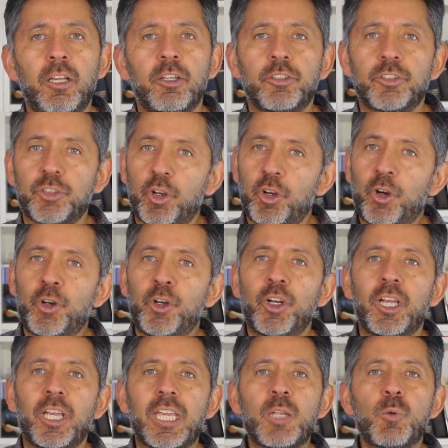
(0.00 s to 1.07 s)
So
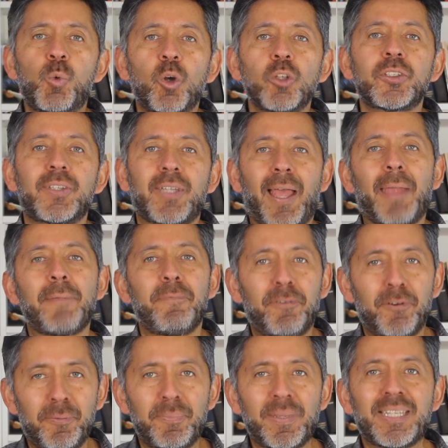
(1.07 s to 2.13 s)
it was time
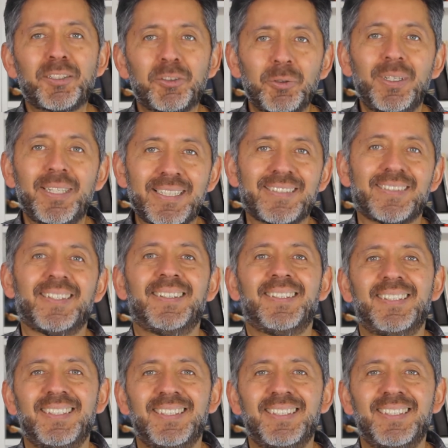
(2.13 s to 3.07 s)
for me to listen.